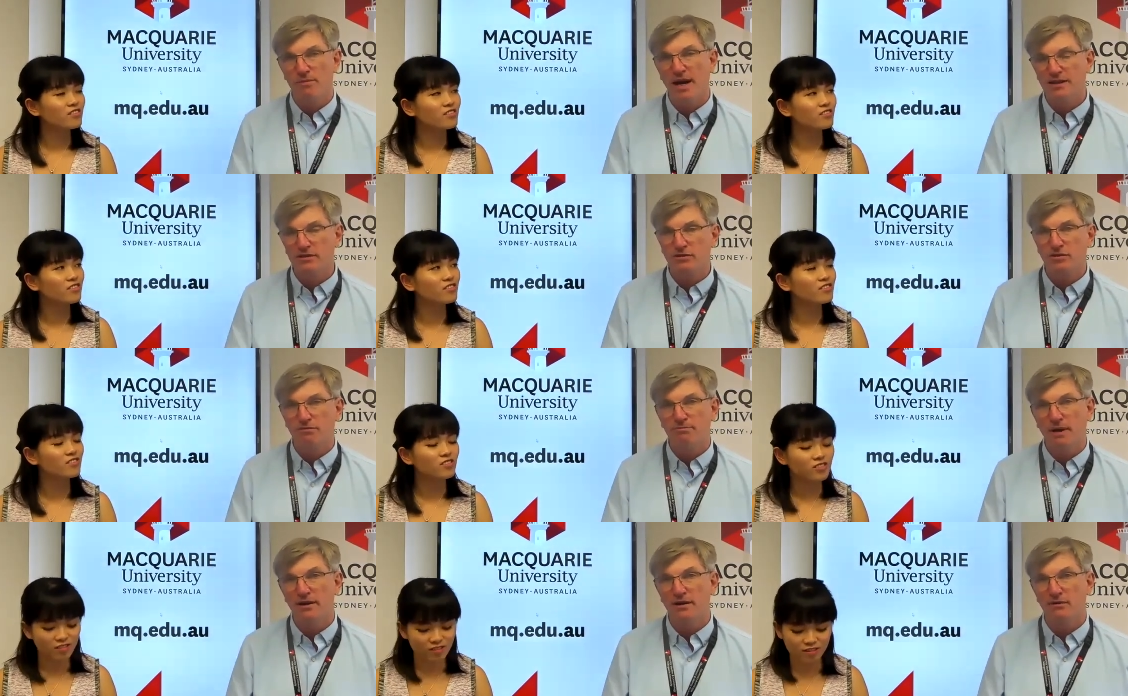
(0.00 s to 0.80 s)
Speaker 1: practical
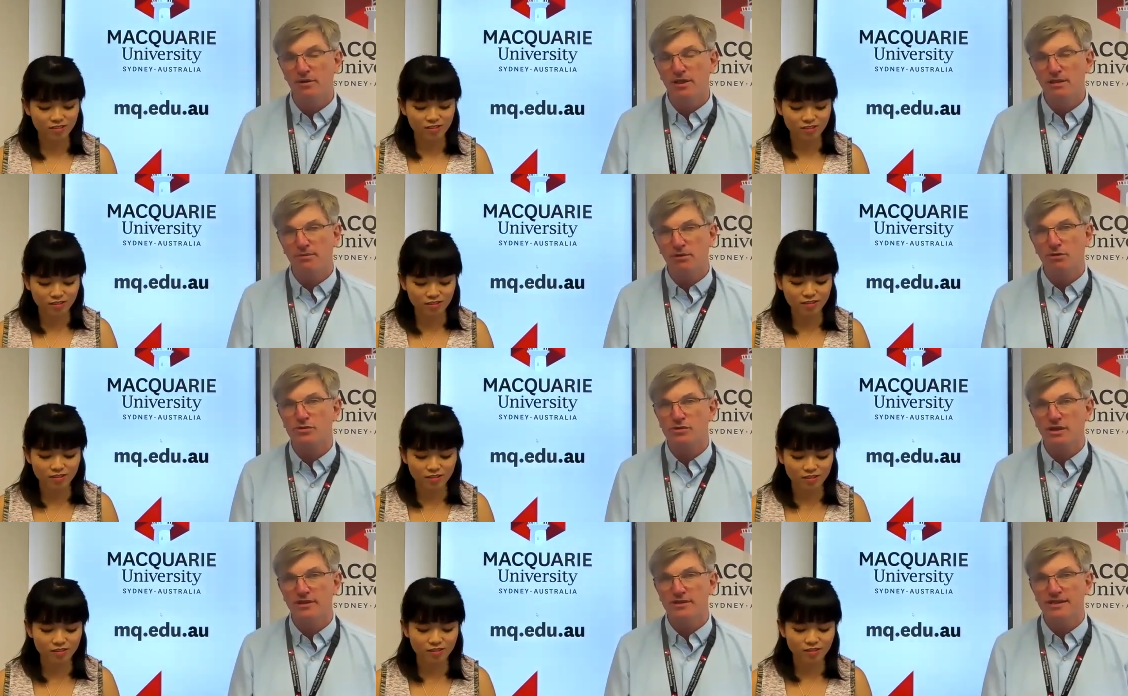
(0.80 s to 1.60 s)
component with it, but
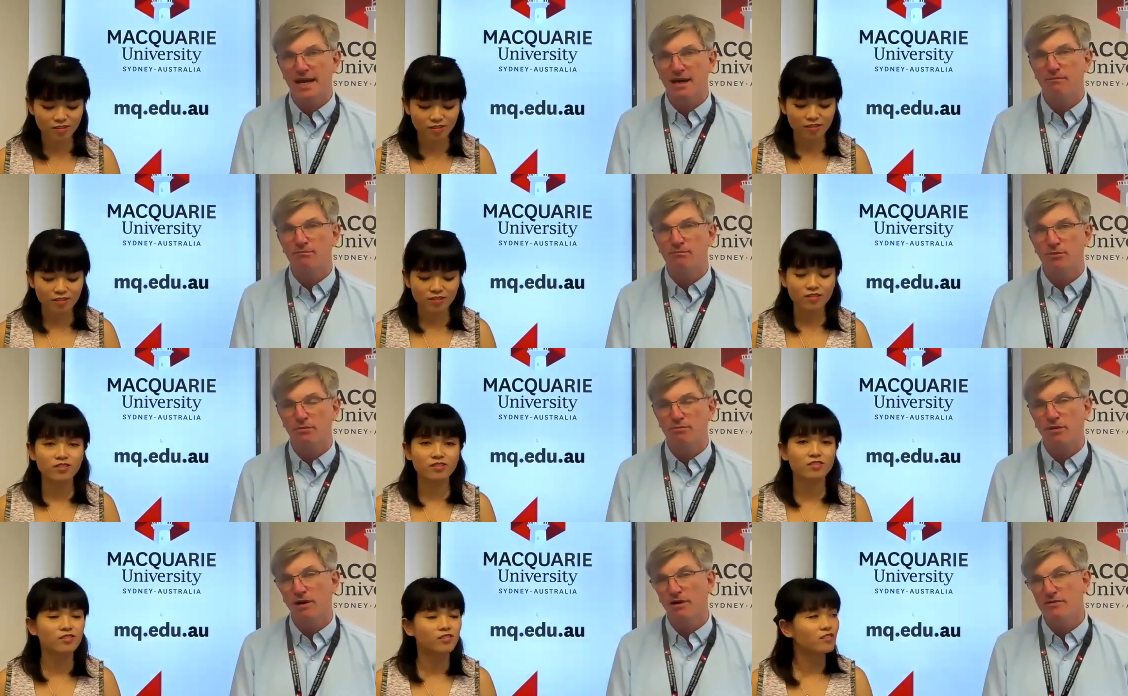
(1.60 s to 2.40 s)
also this output
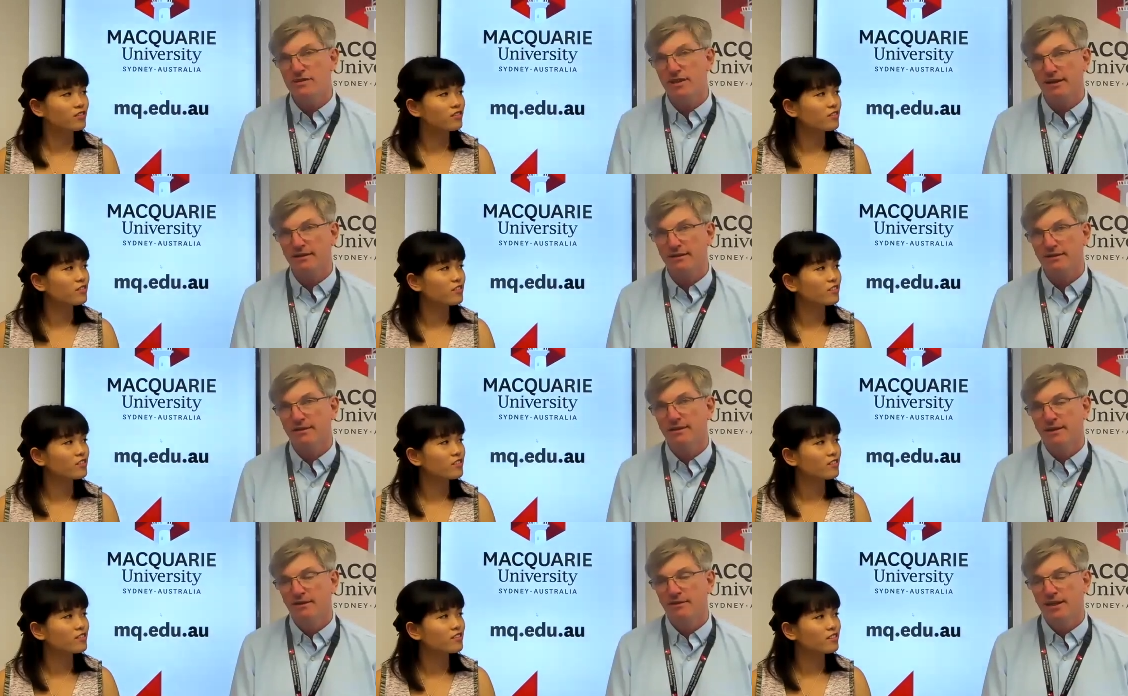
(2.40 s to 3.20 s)
project
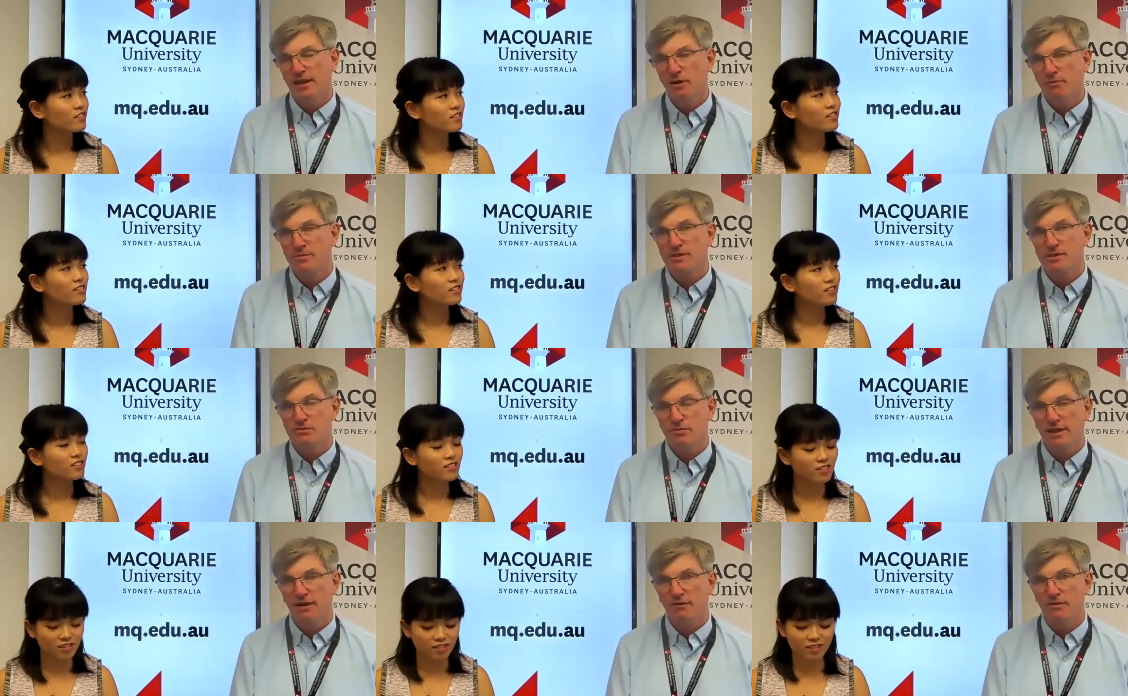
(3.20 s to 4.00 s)
that helps us
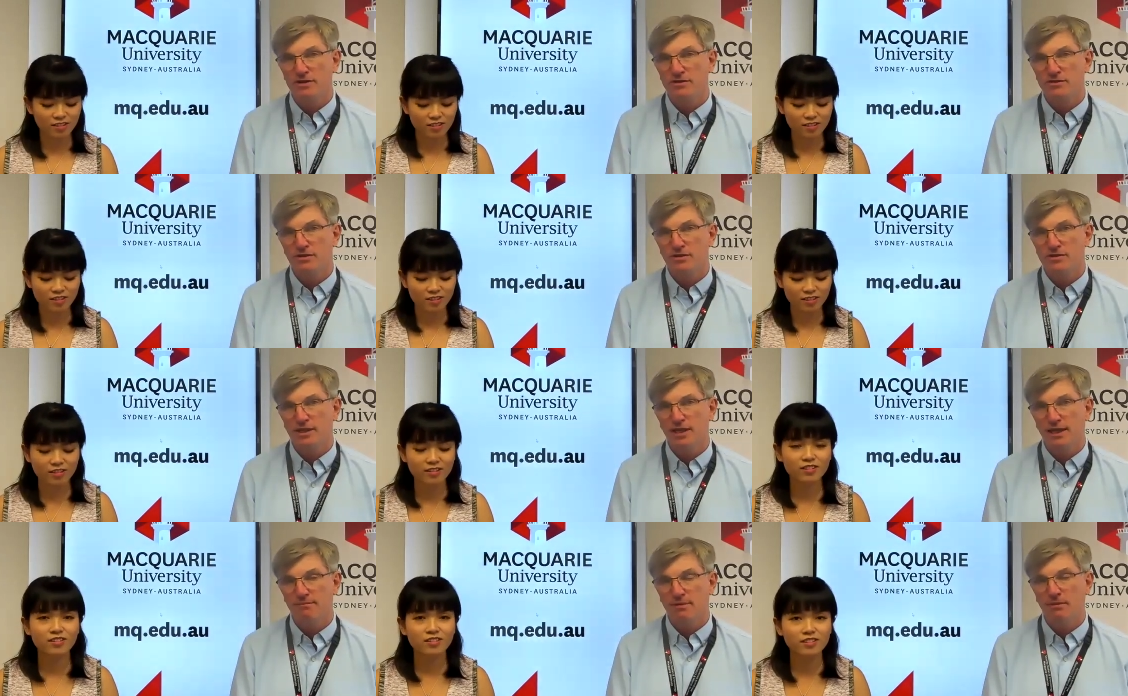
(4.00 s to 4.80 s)
with our research
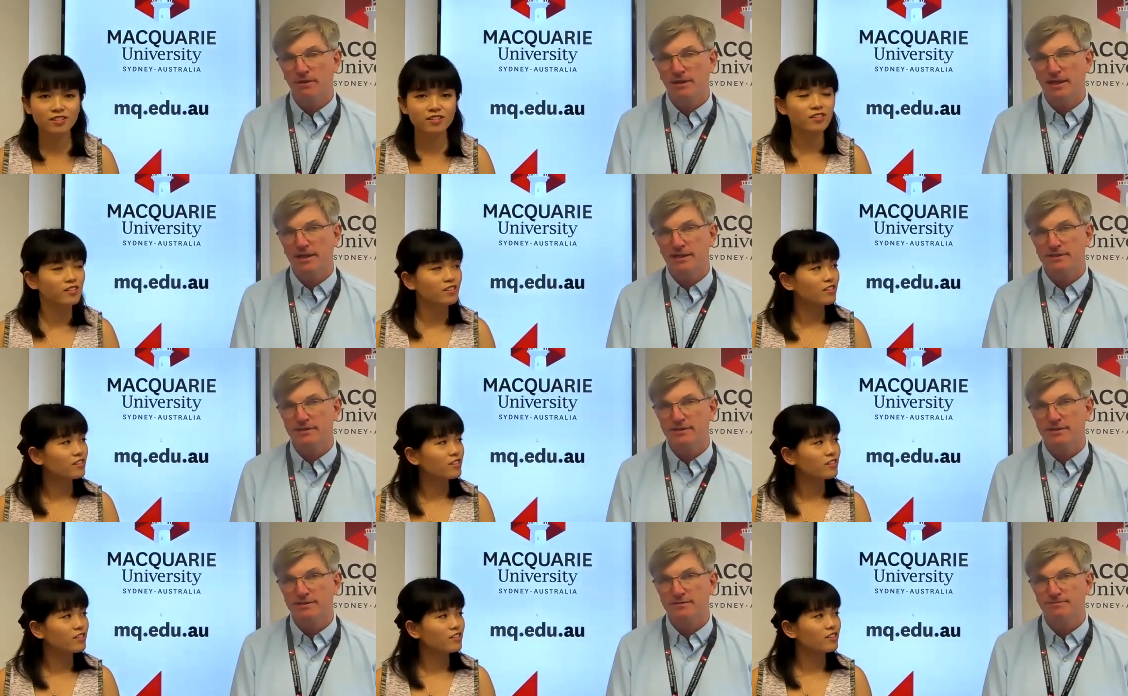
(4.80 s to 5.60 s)
and
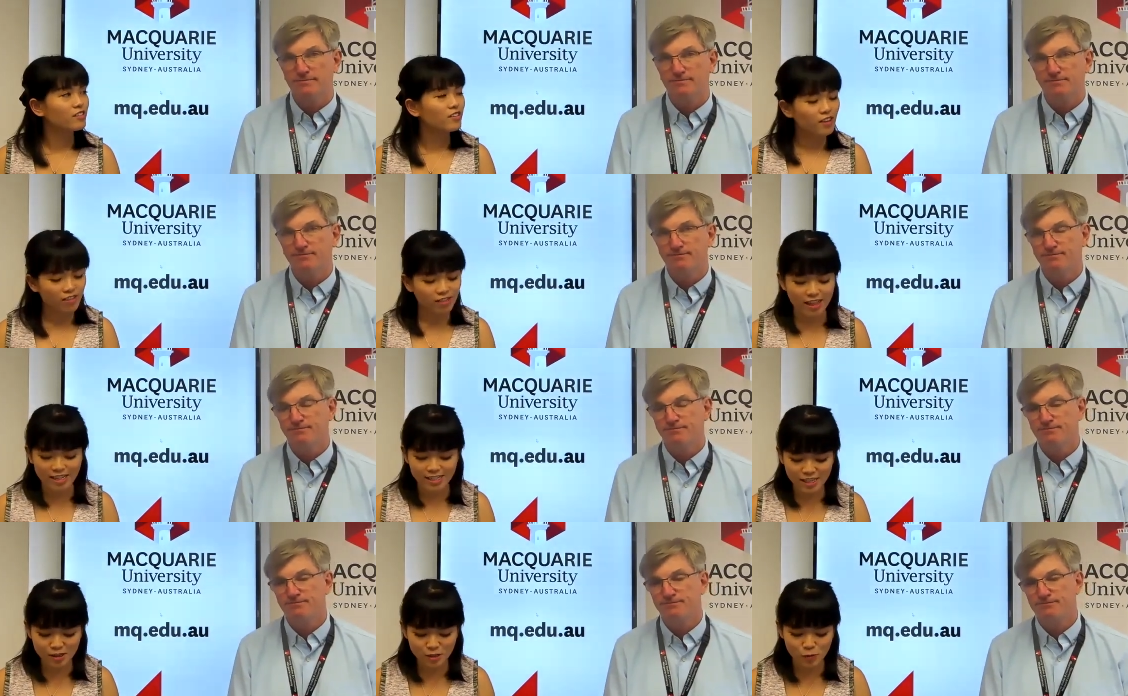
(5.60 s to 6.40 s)
publications.
Speaker 2: That
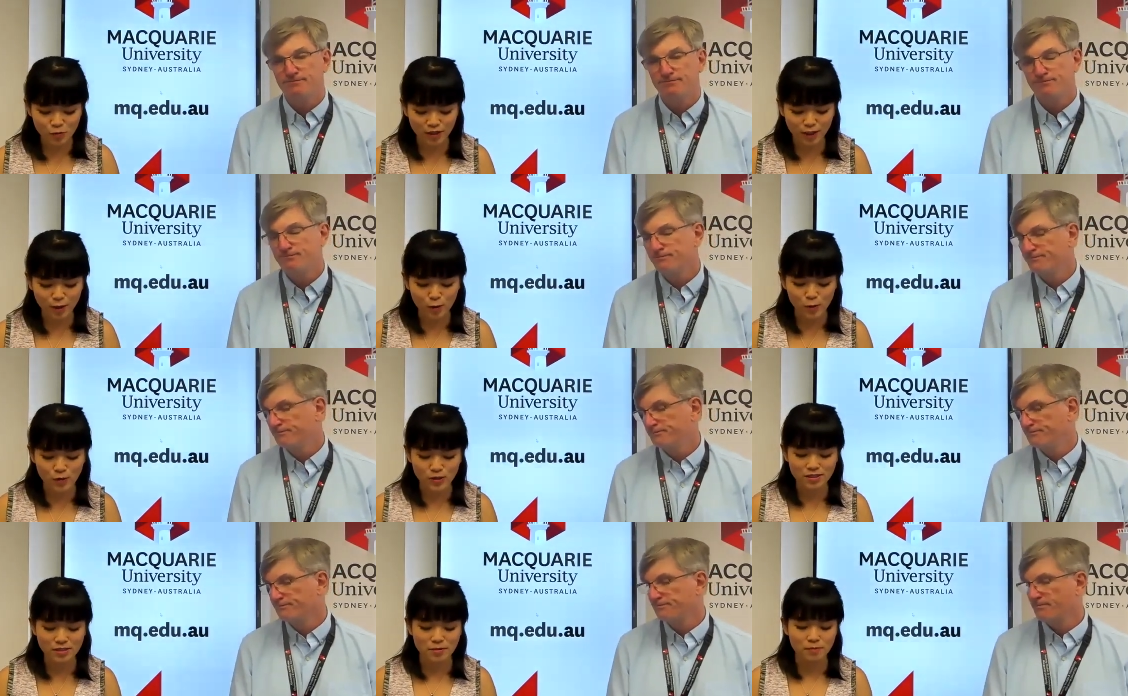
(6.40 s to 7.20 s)
sounds really
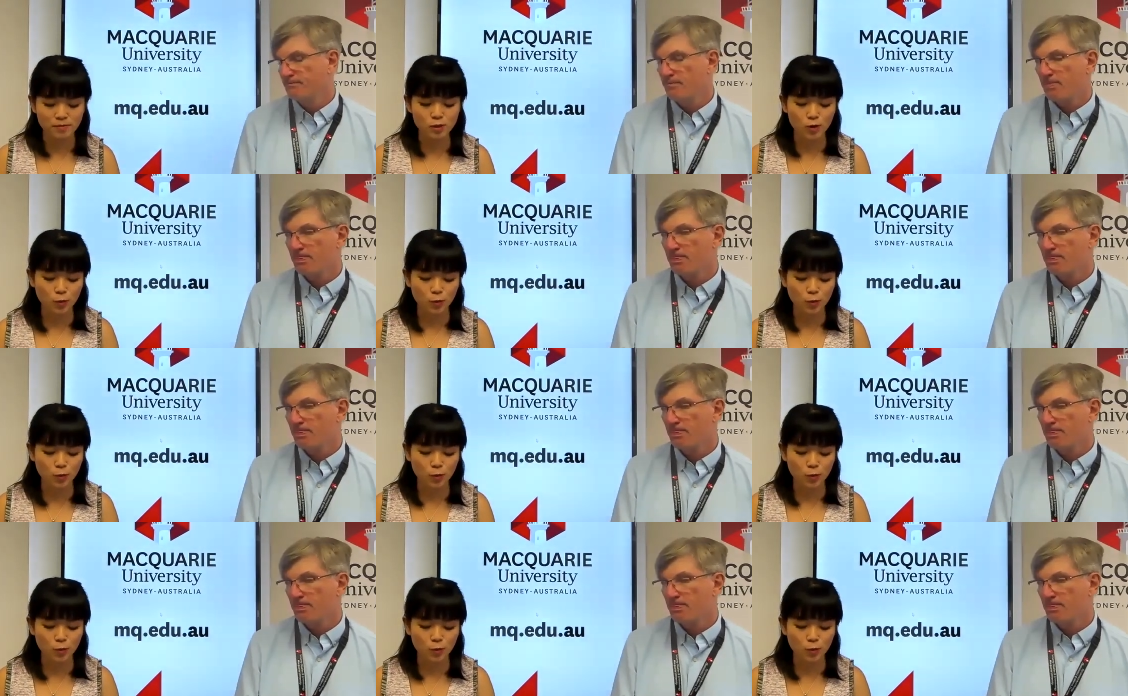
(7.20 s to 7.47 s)
awesome. So